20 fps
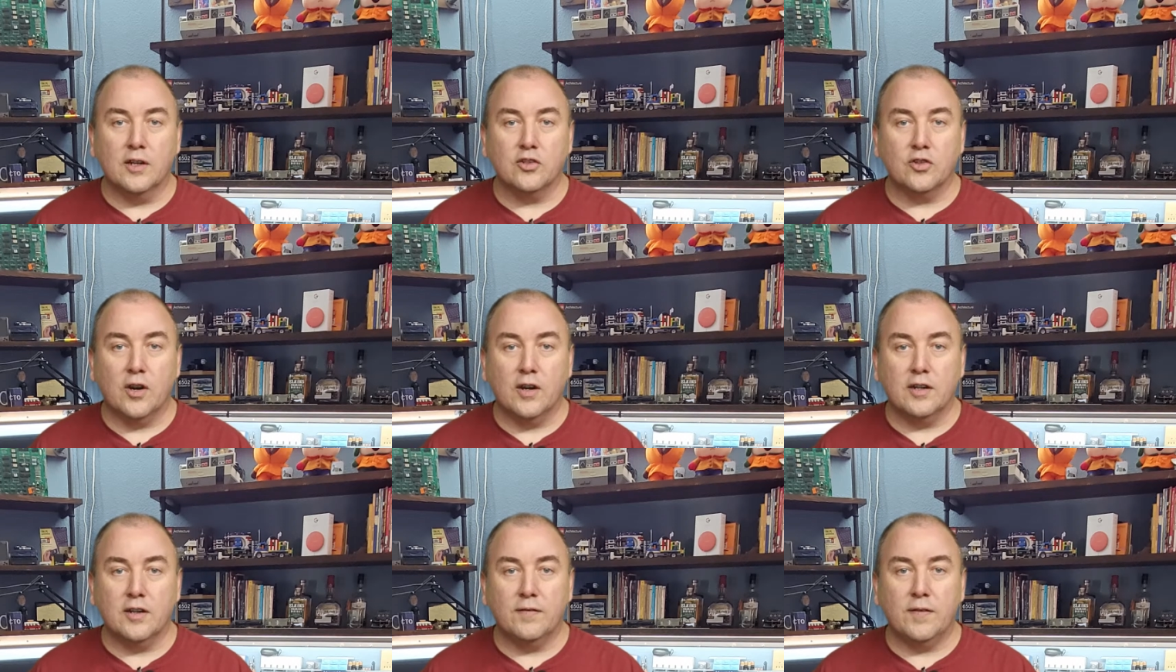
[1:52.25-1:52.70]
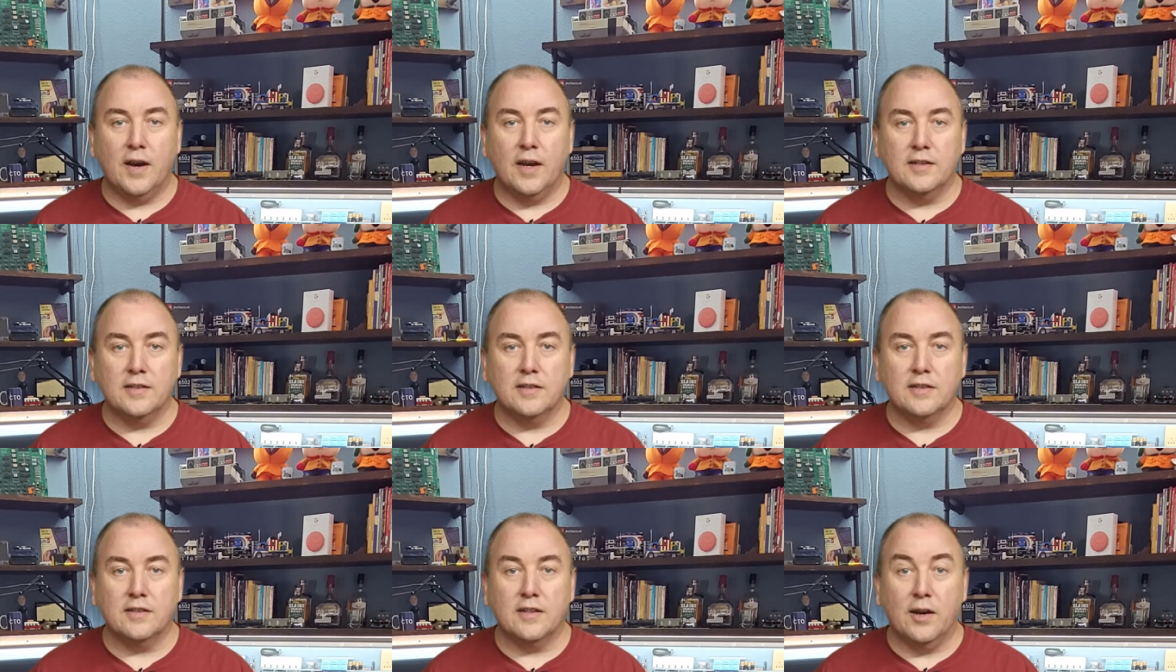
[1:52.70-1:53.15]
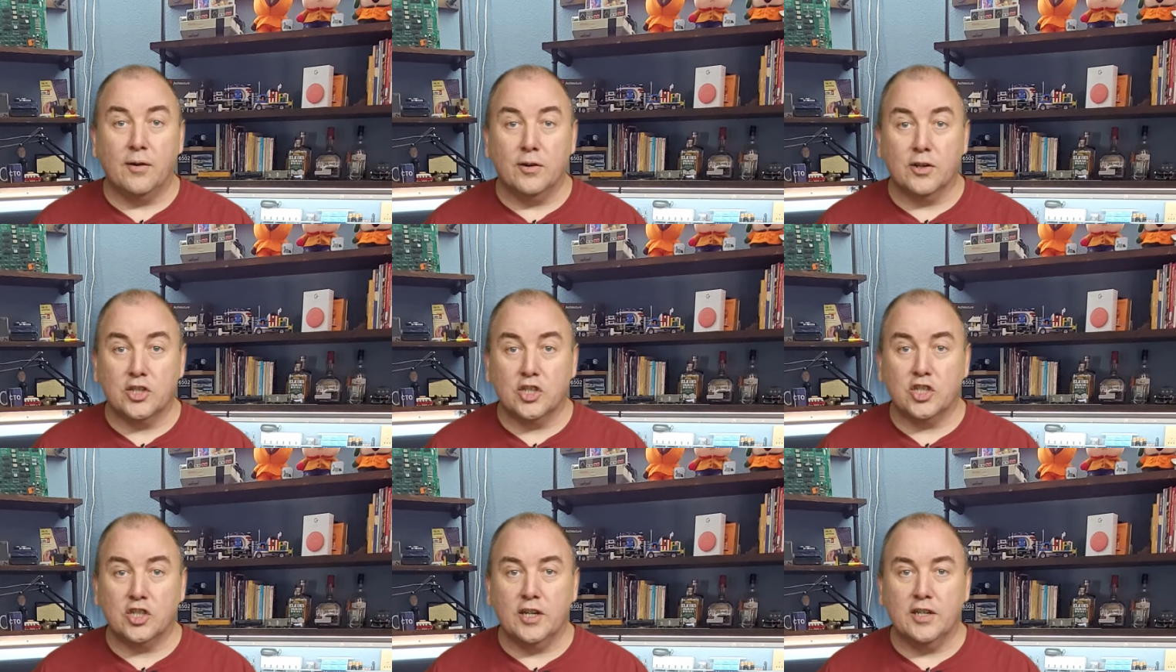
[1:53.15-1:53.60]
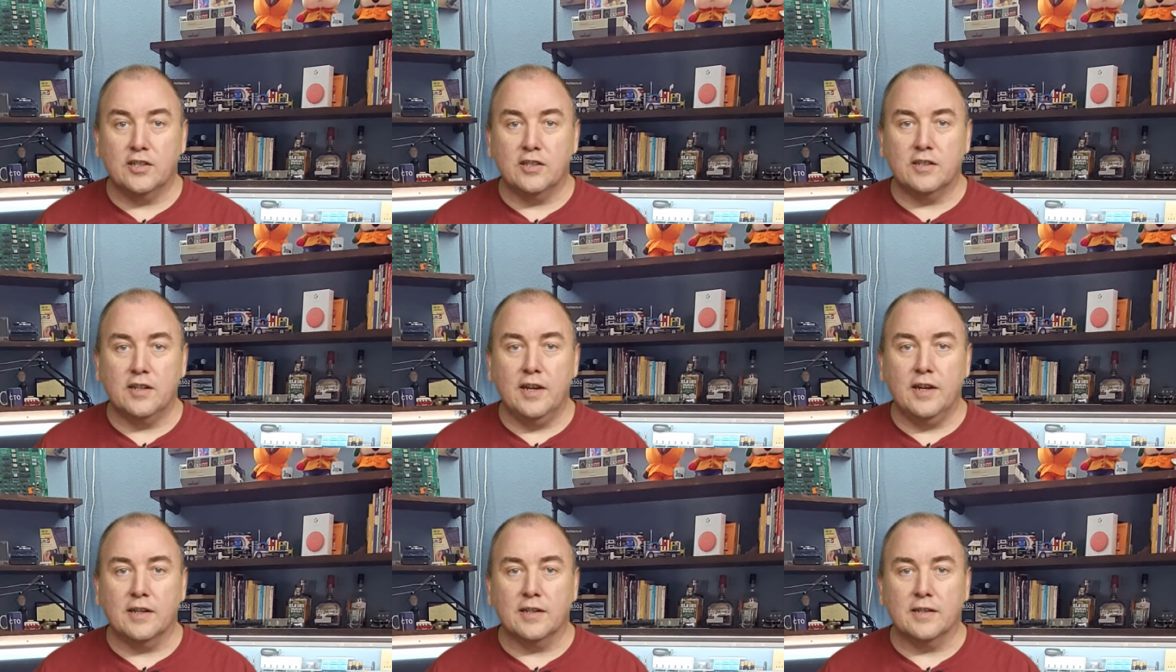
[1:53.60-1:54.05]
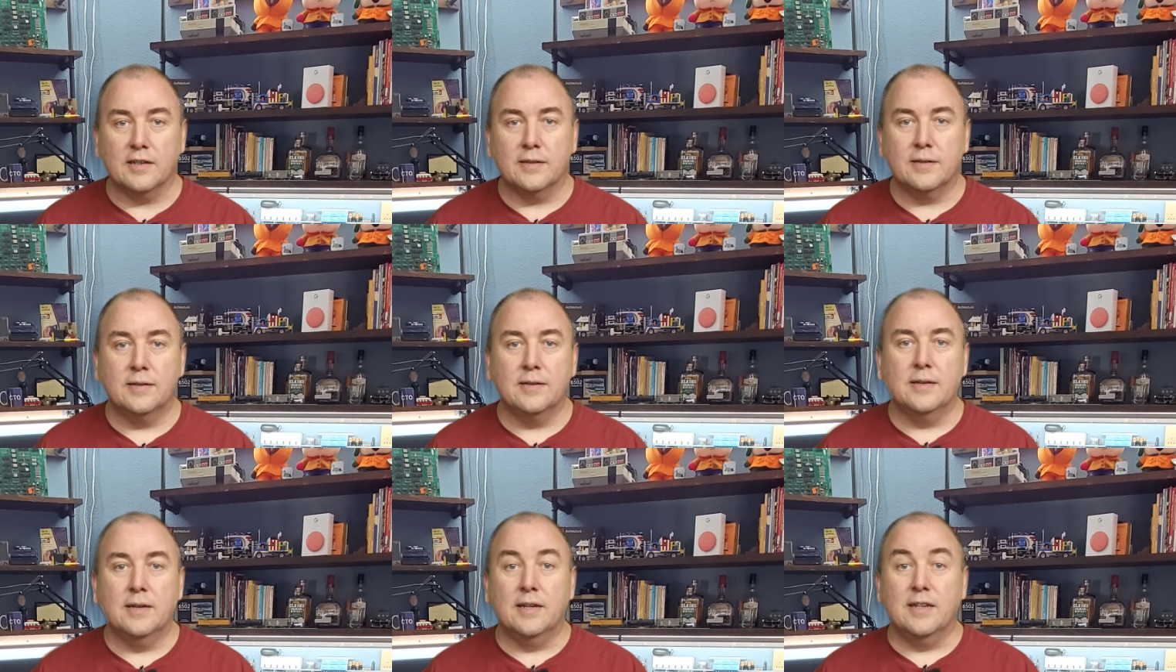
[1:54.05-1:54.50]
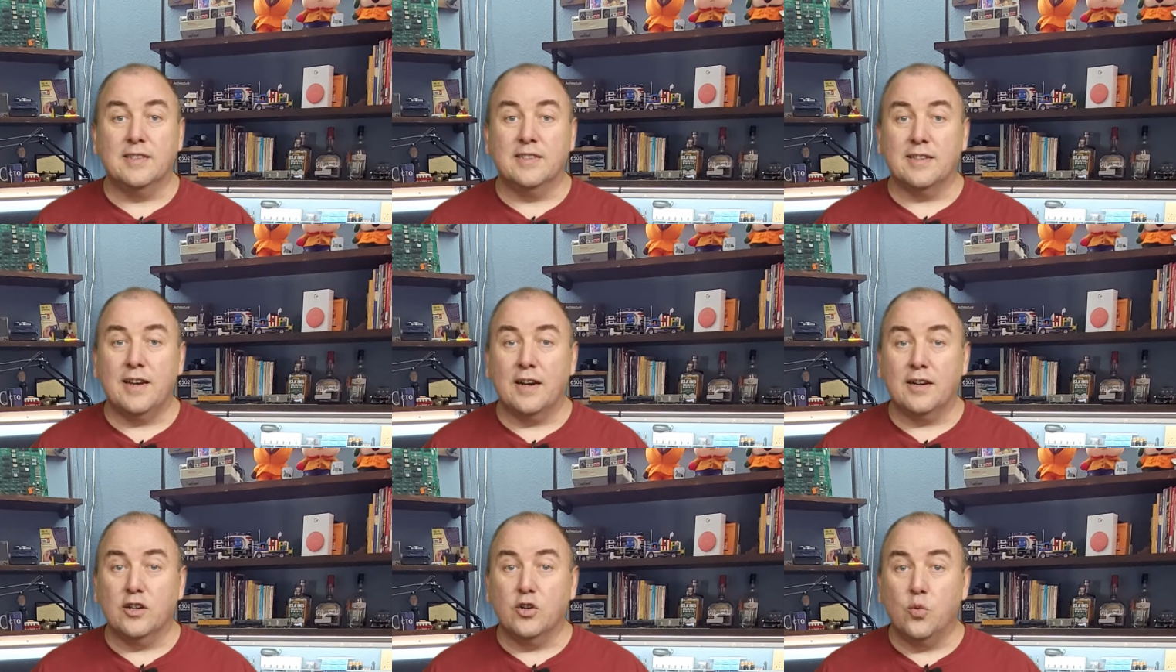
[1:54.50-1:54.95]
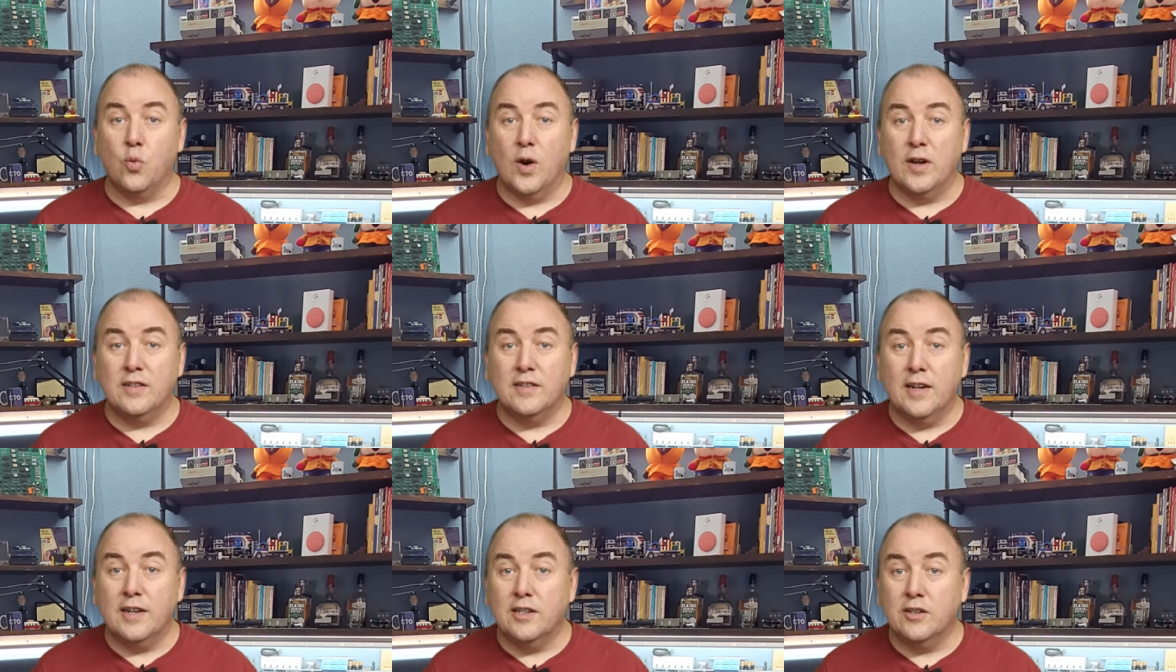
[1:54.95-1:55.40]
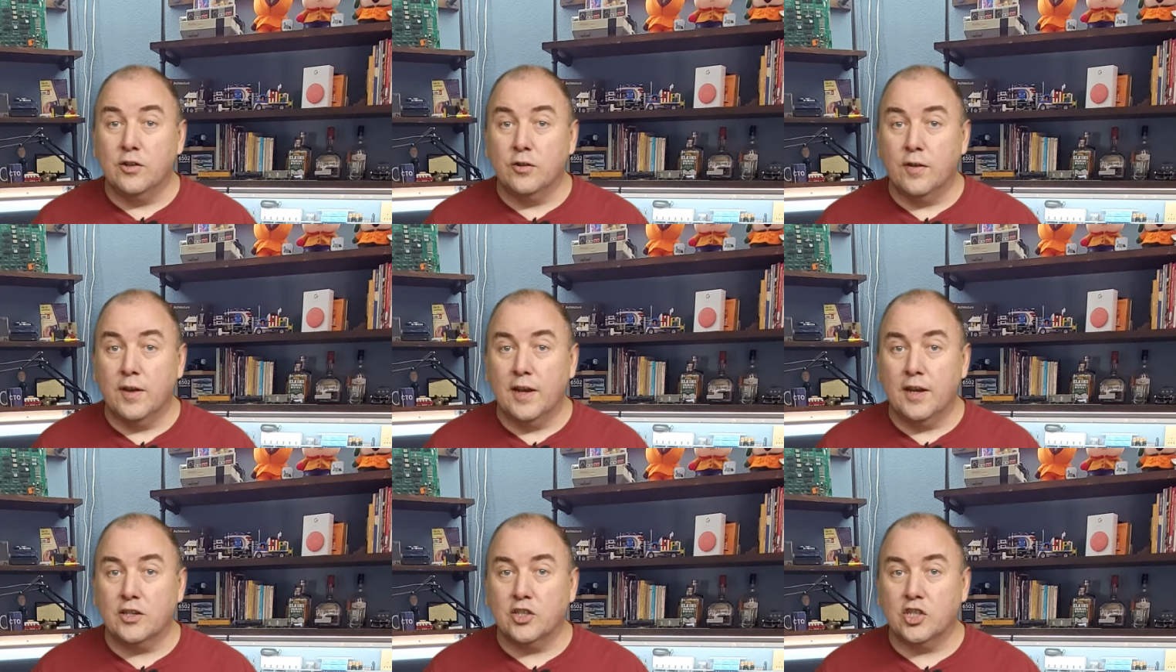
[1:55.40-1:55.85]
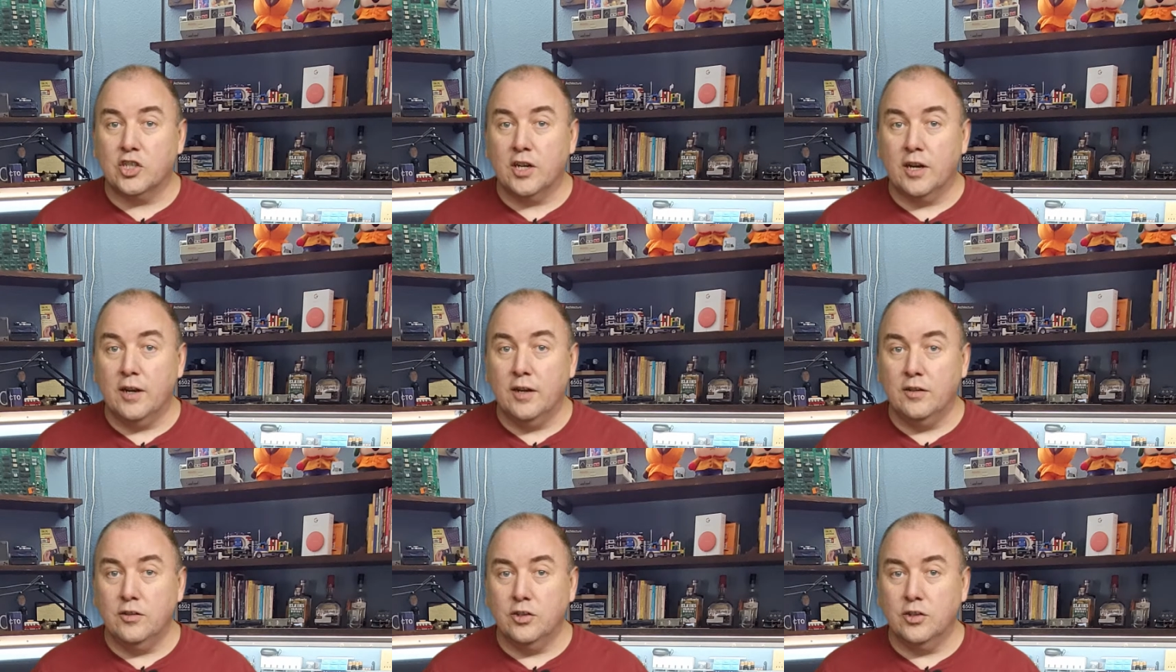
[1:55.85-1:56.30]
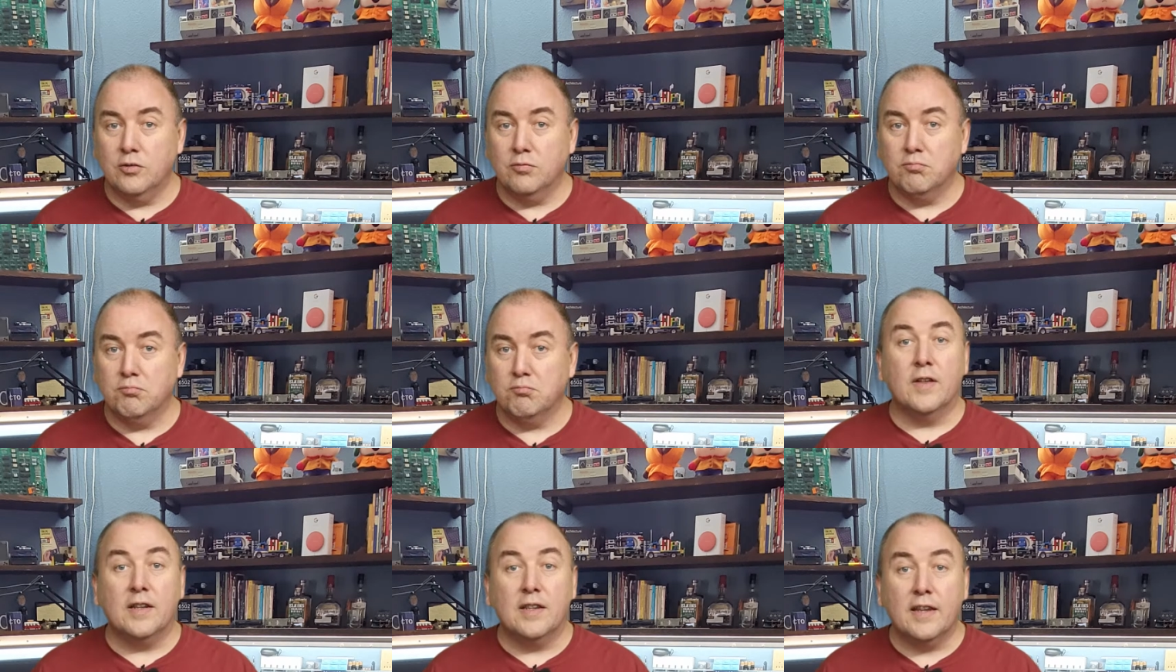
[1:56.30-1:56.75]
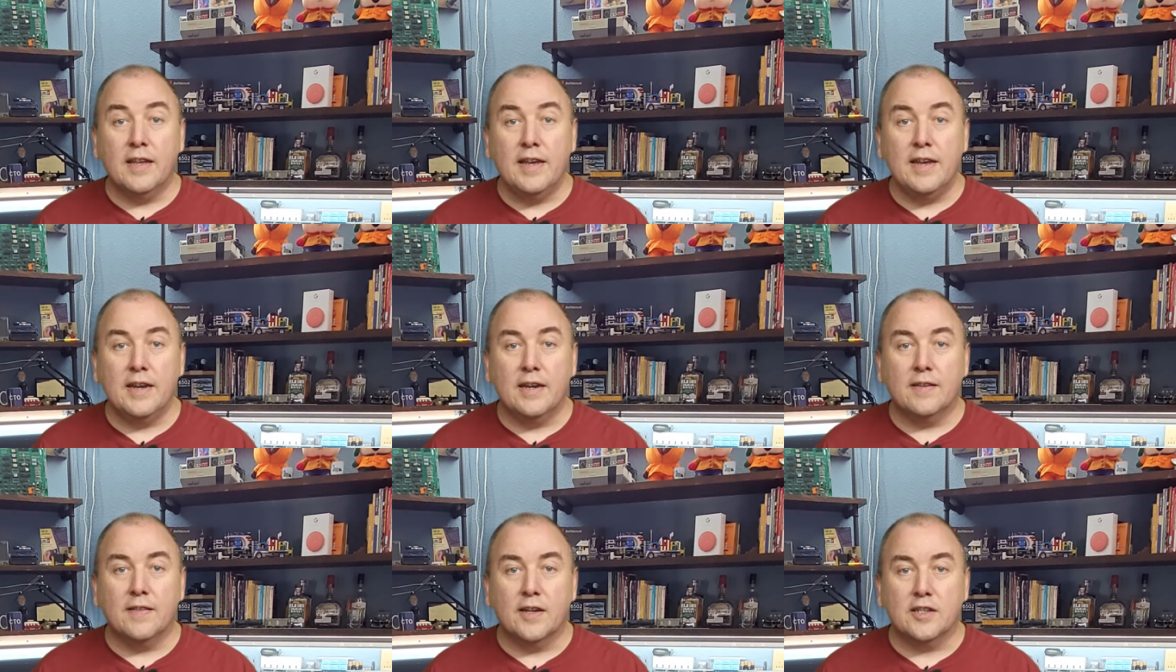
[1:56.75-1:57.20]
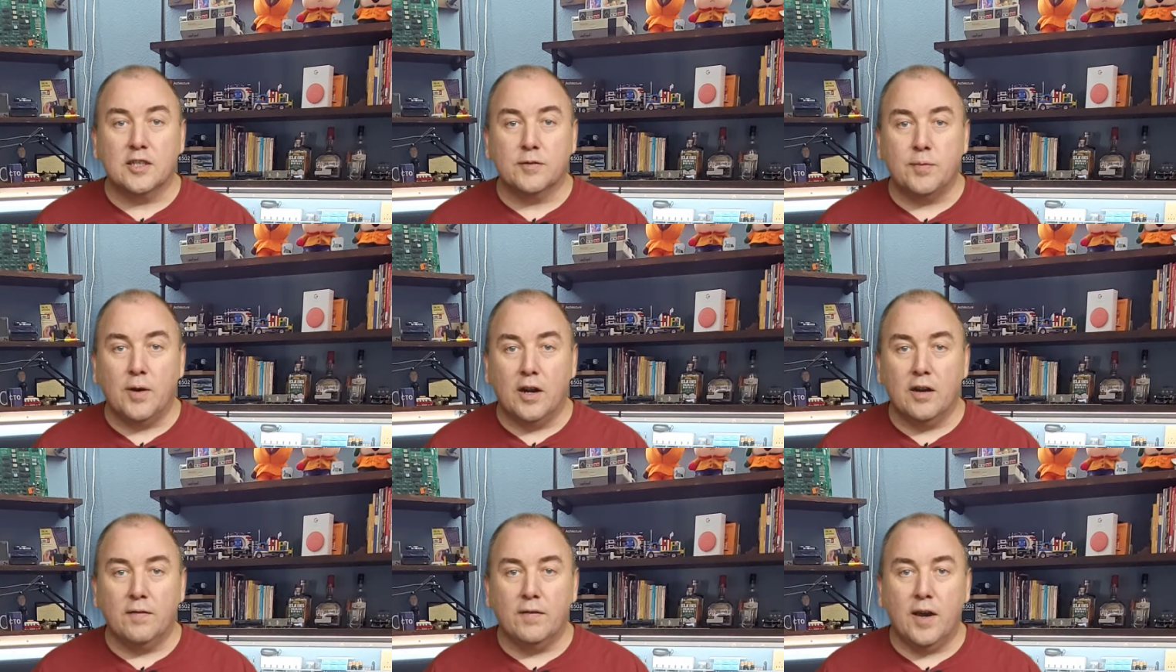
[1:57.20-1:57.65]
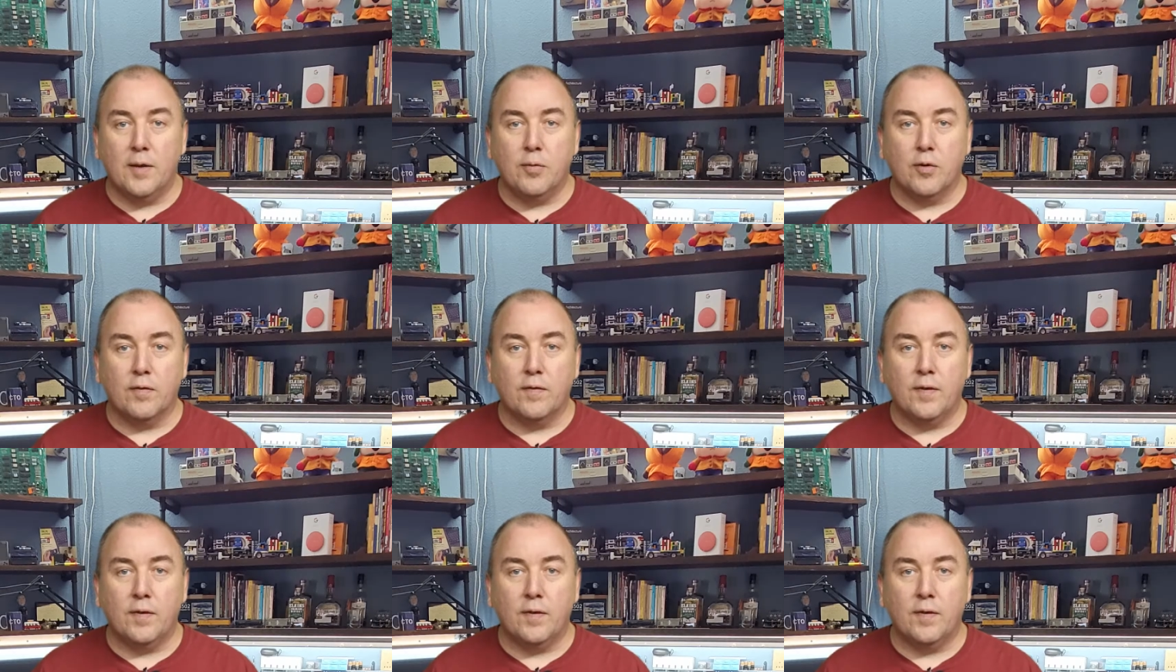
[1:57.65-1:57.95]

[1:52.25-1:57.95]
electronic devices that will exchange data. And exactly what data do they exchange? The link that Spotify